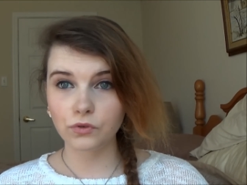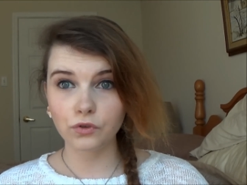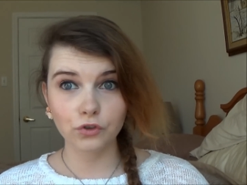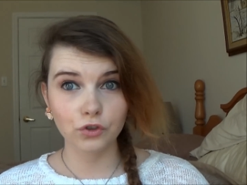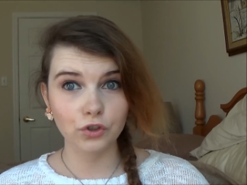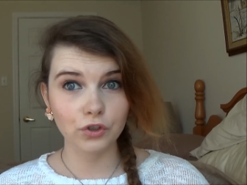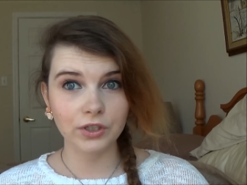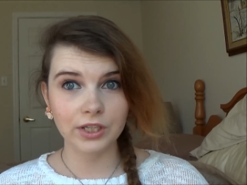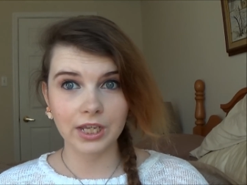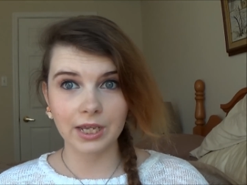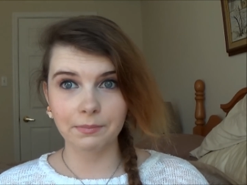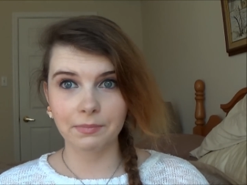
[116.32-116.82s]

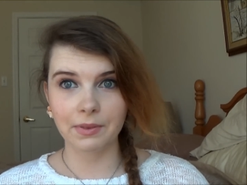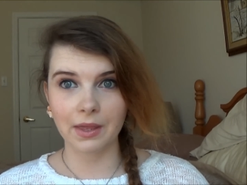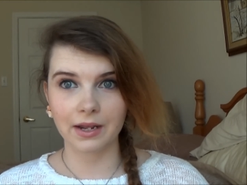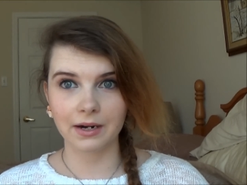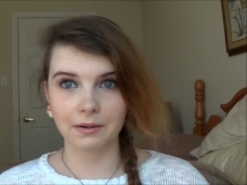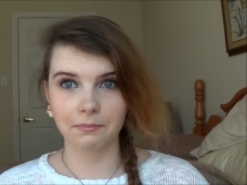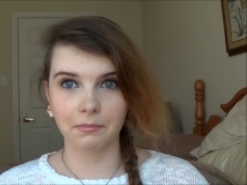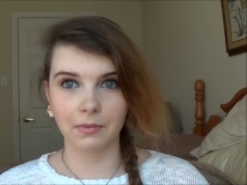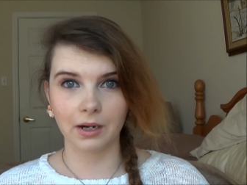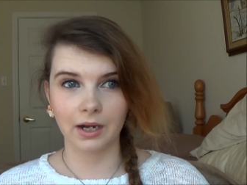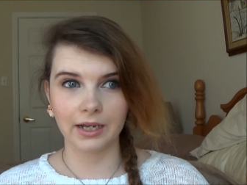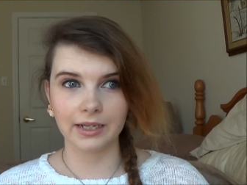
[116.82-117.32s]
just keep that
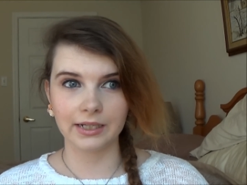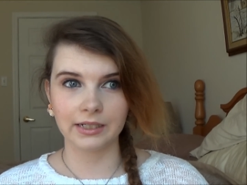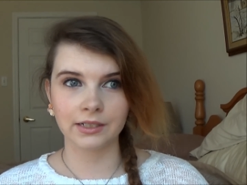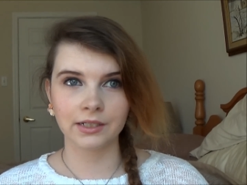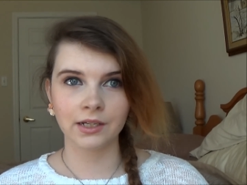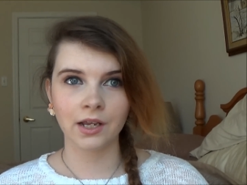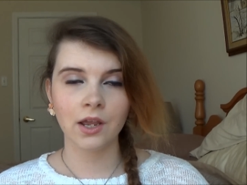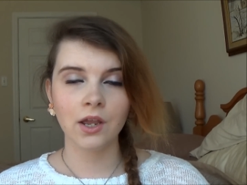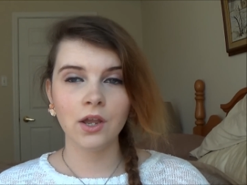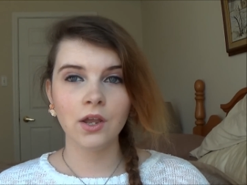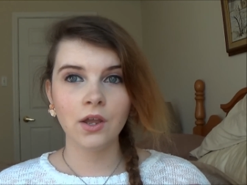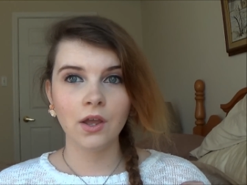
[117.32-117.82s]
in mind
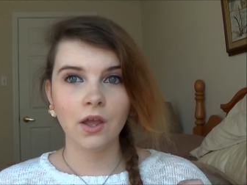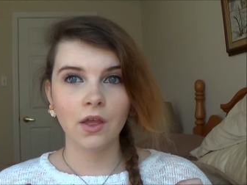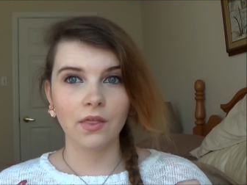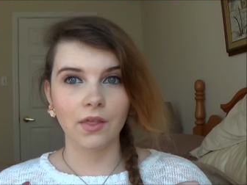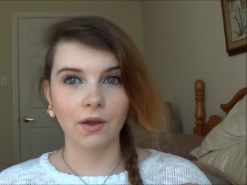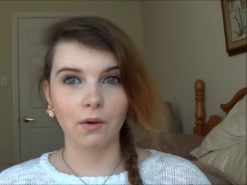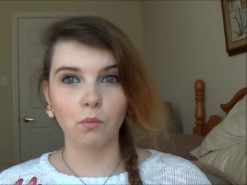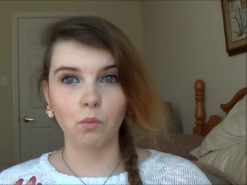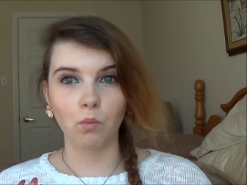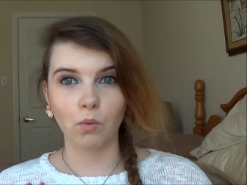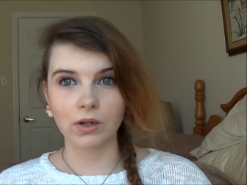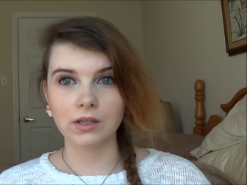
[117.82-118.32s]

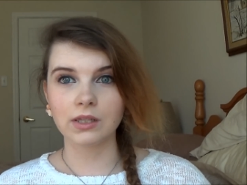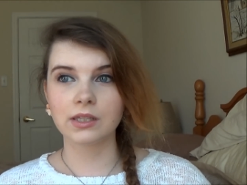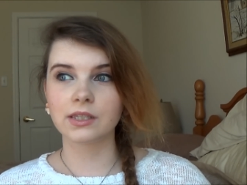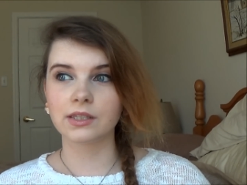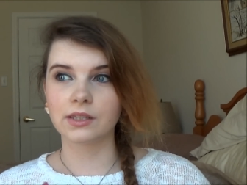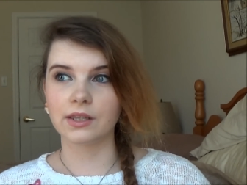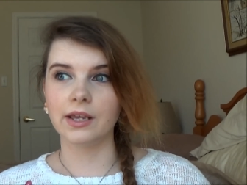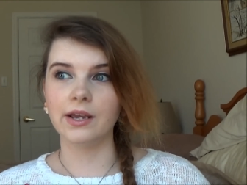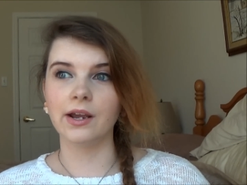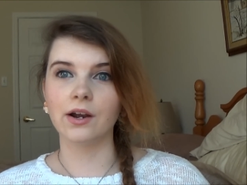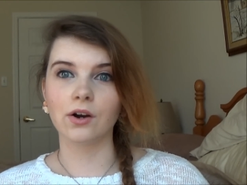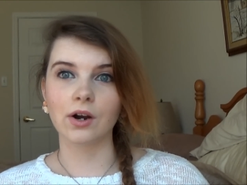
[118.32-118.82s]
that once
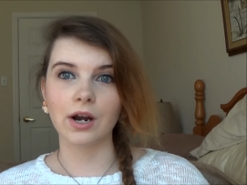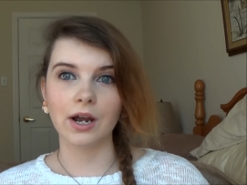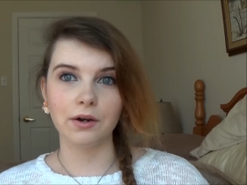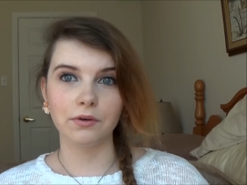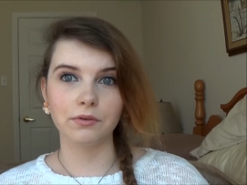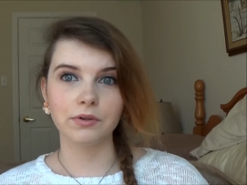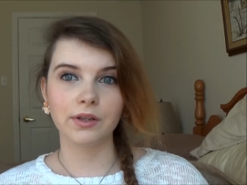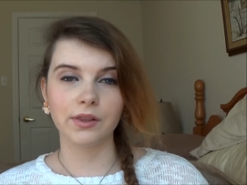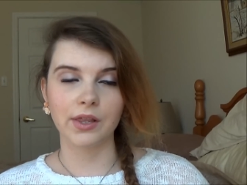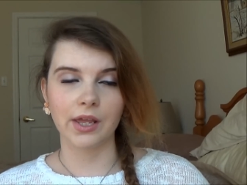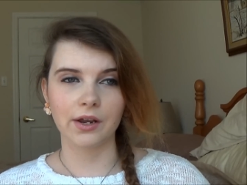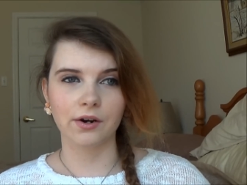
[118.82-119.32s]
they are
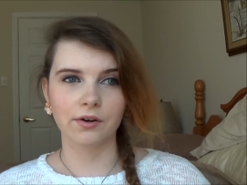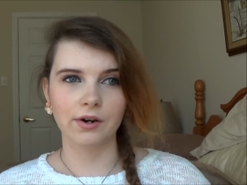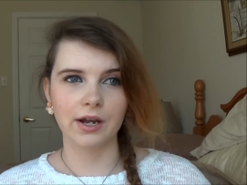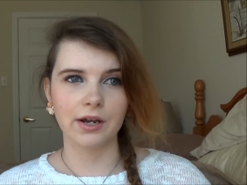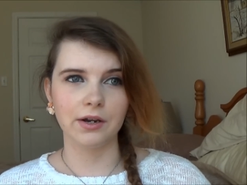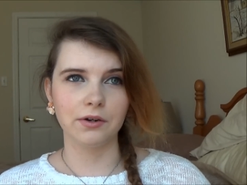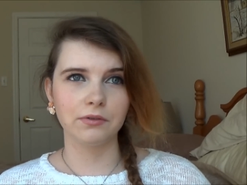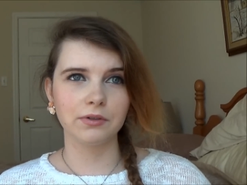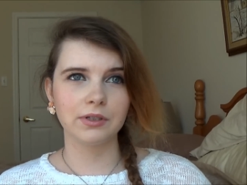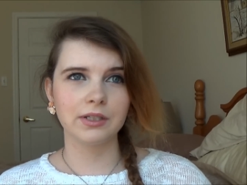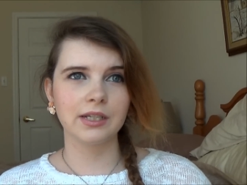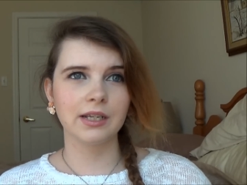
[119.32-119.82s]
out, they are
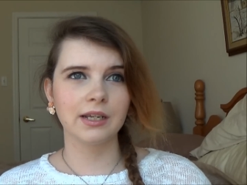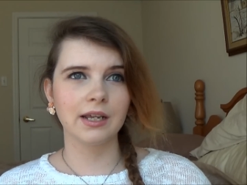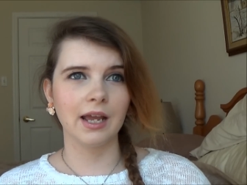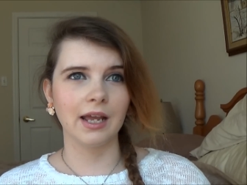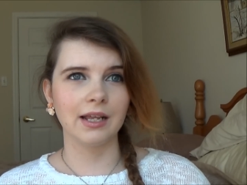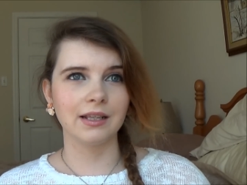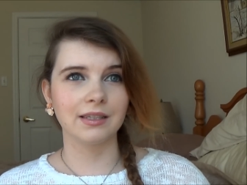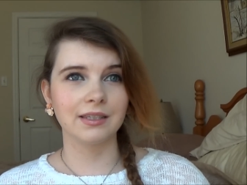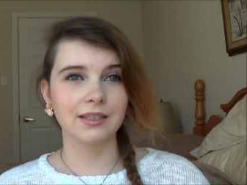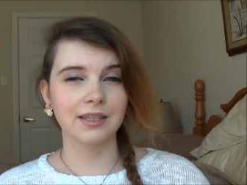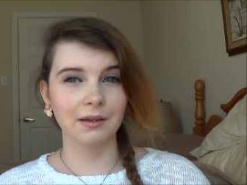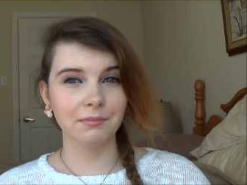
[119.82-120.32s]
out.
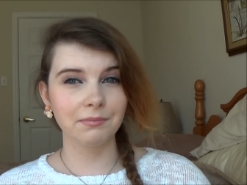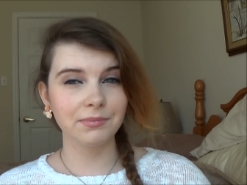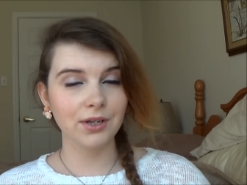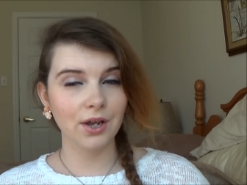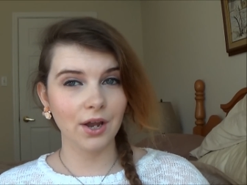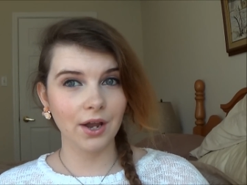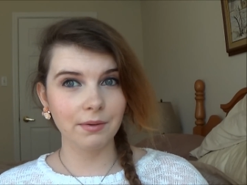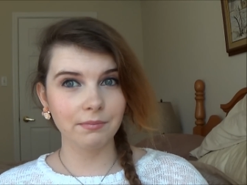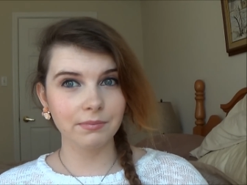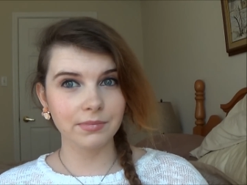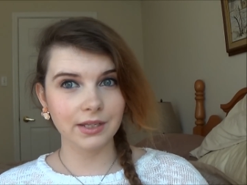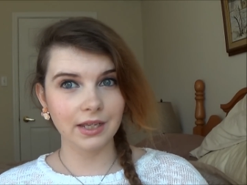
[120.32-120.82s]
And
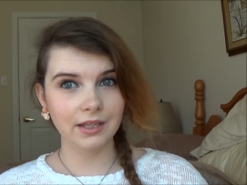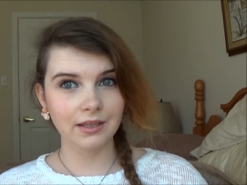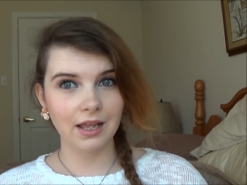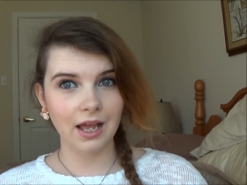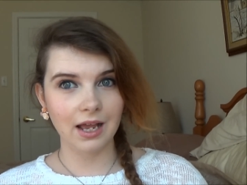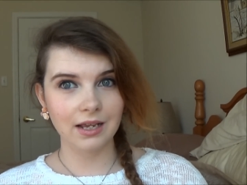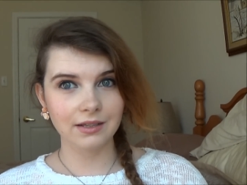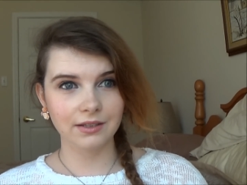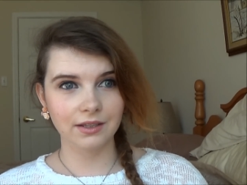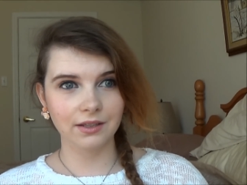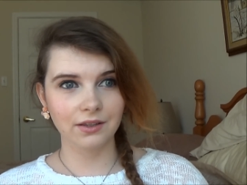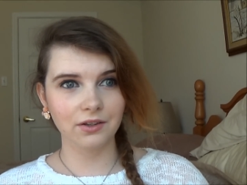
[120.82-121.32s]
sometimes they
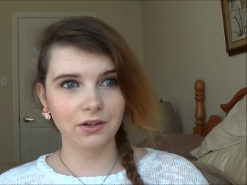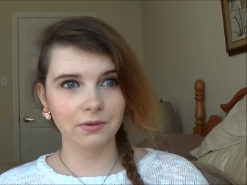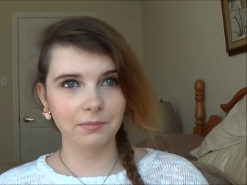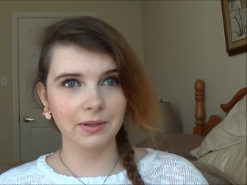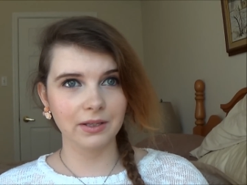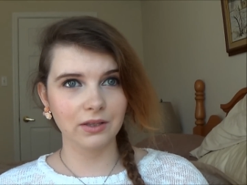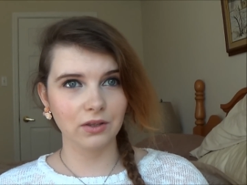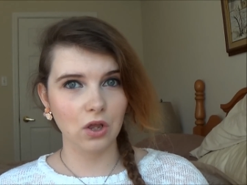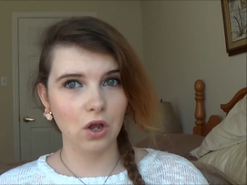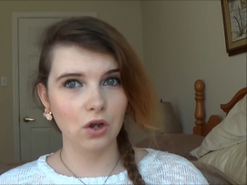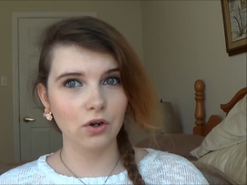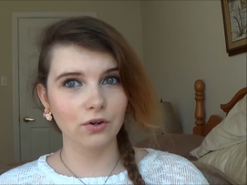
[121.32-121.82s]
last a little
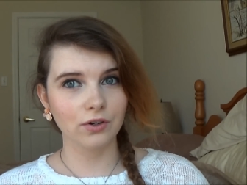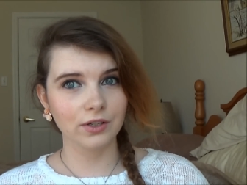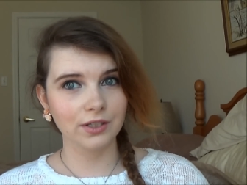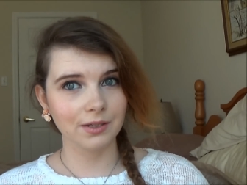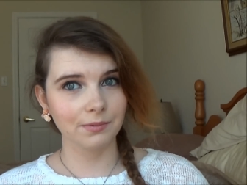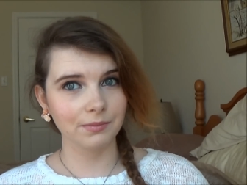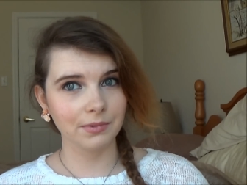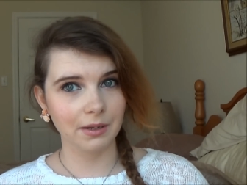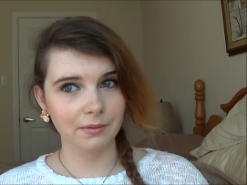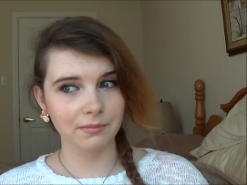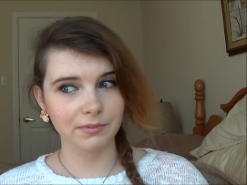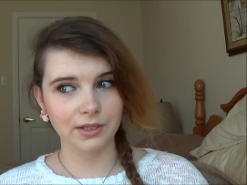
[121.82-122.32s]
bit longer and
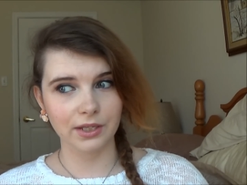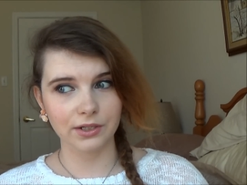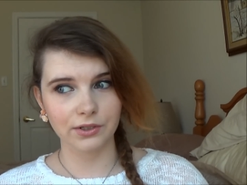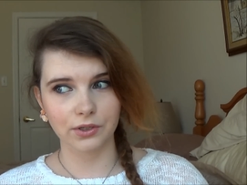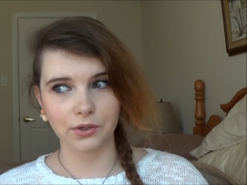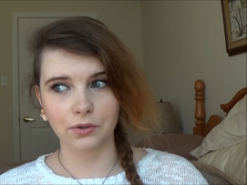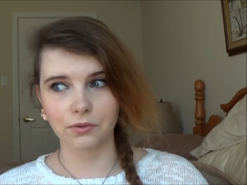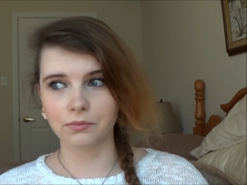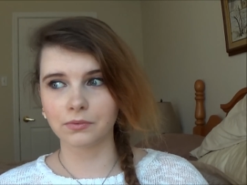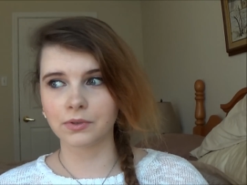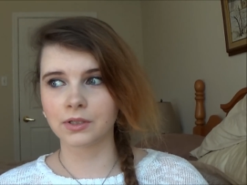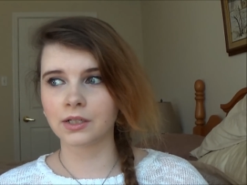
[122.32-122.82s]
sometimes they
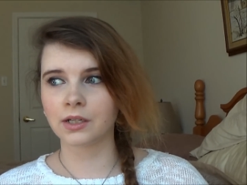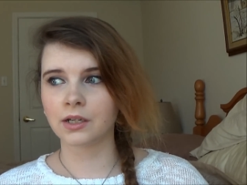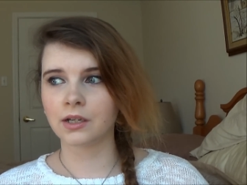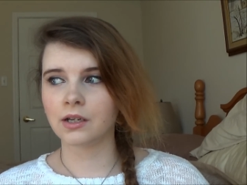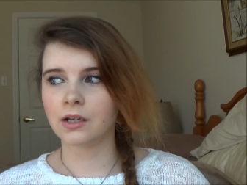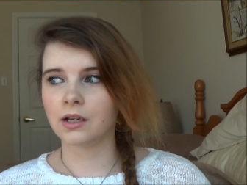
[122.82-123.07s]
don't.